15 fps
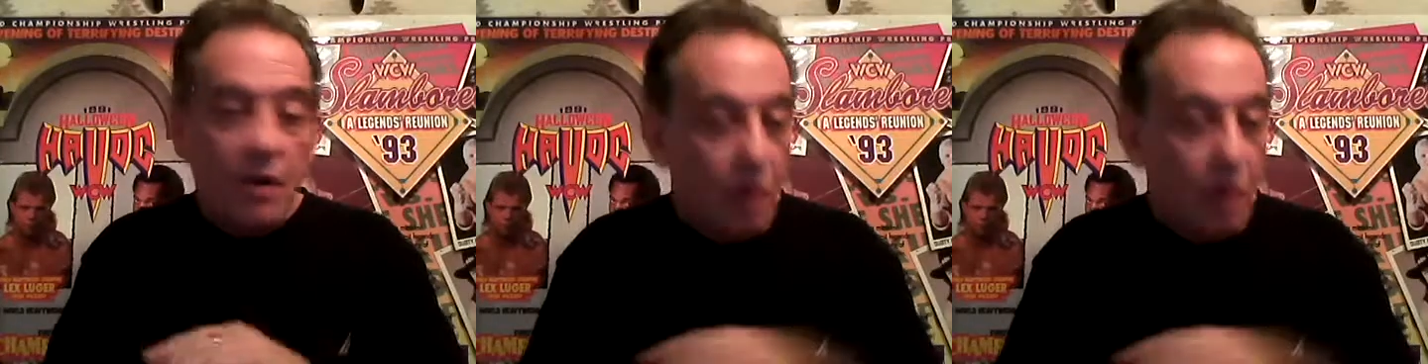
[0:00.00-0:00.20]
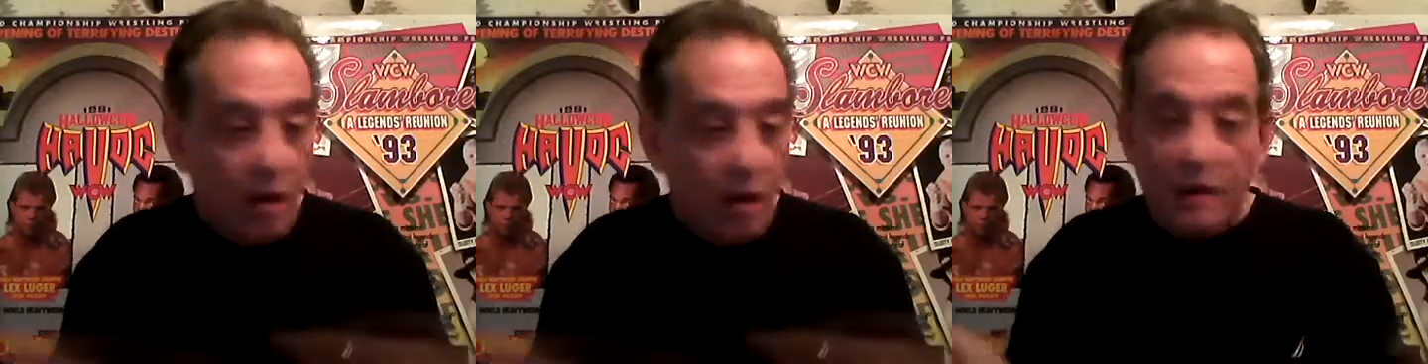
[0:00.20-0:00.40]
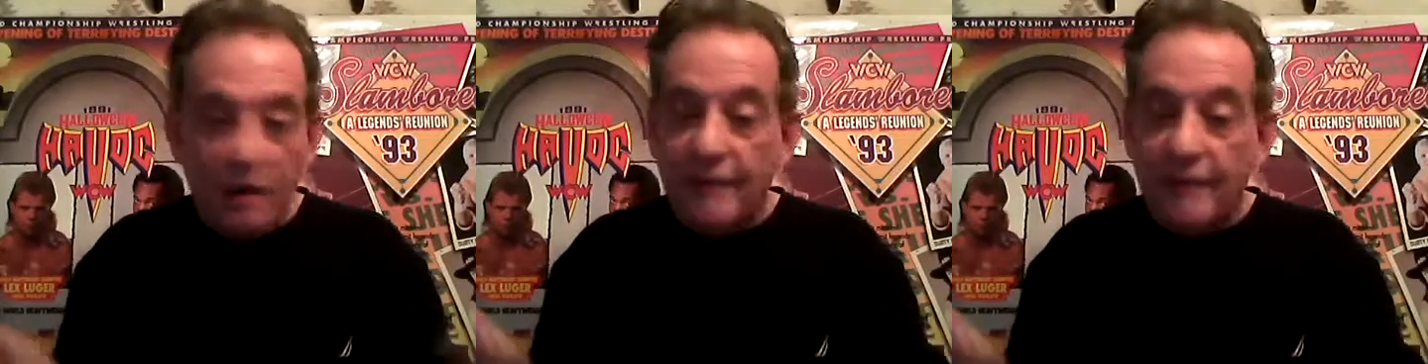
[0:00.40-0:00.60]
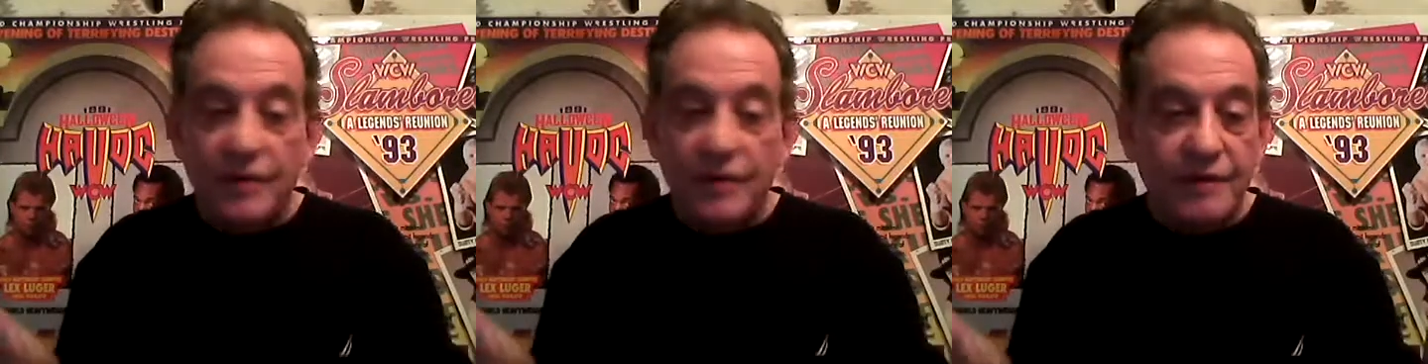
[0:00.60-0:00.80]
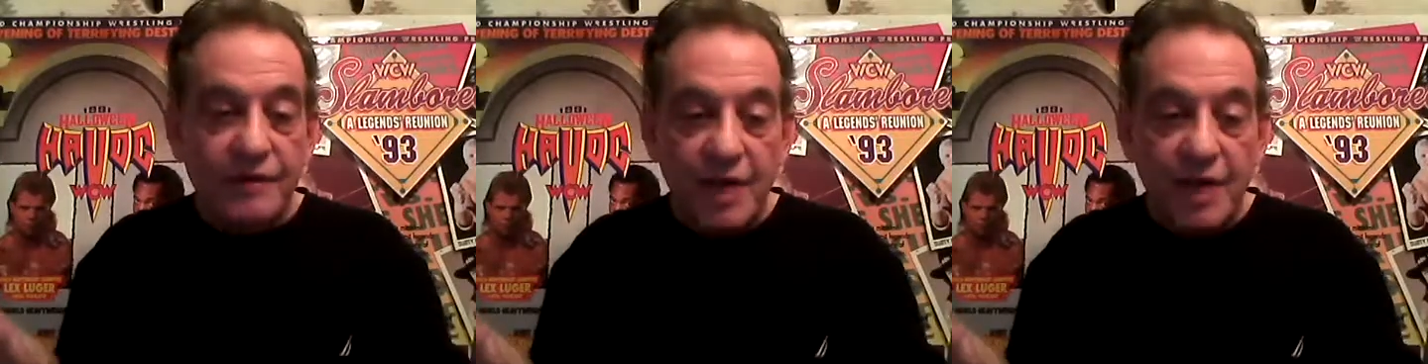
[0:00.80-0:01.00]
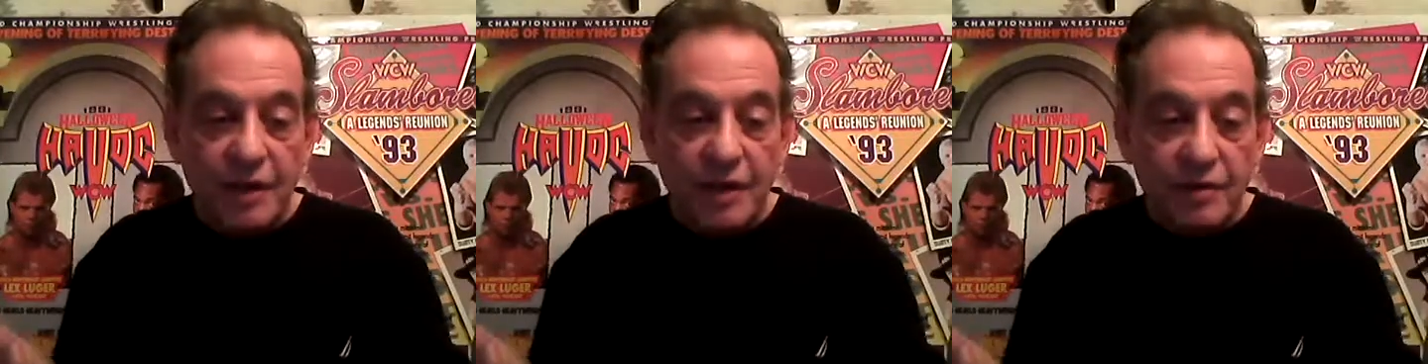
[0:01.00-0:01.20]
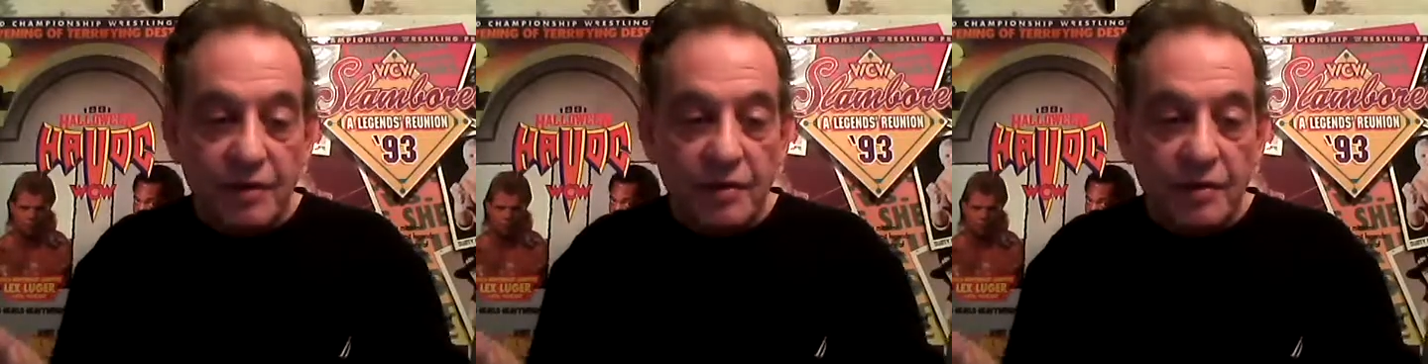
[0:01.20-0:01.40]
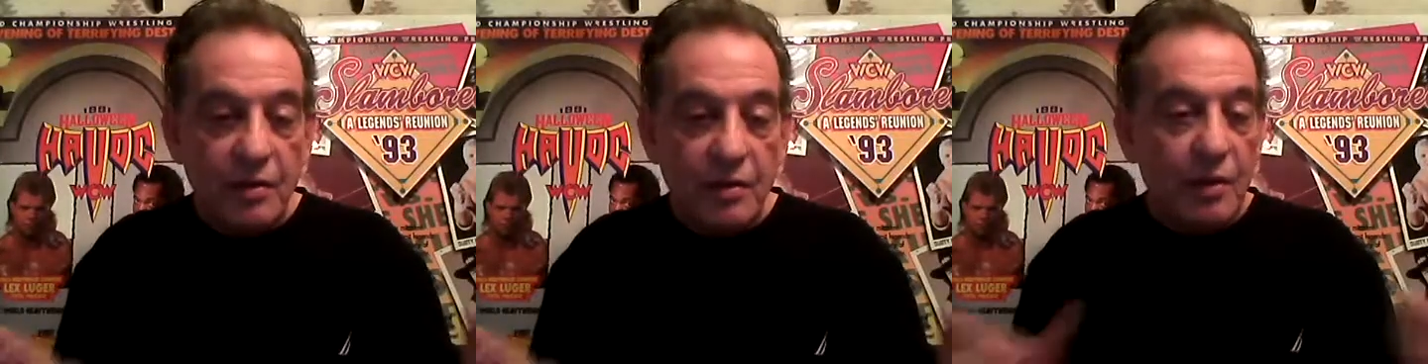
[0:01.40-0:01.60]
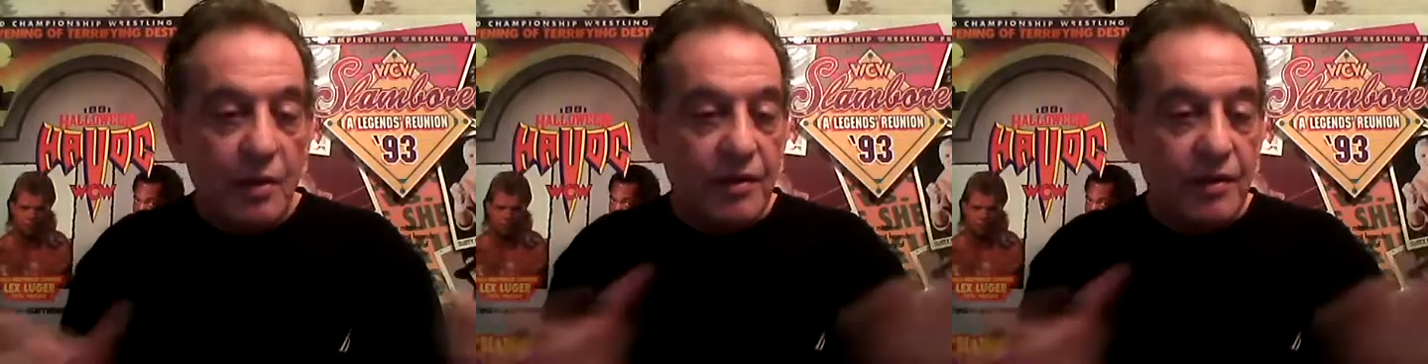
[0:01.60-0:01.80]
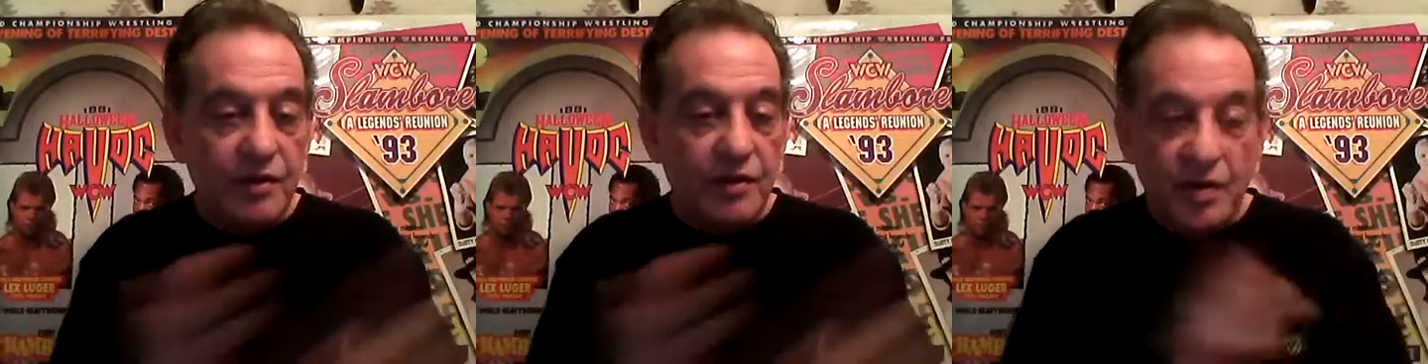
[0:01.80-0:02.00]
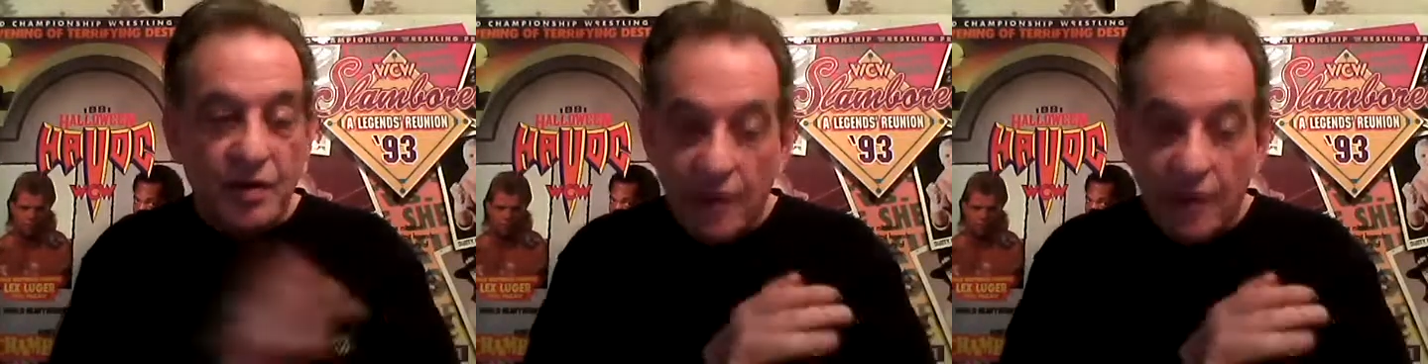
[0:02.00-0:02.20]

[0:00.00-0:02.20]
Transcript: all levels of tickets, whether it's the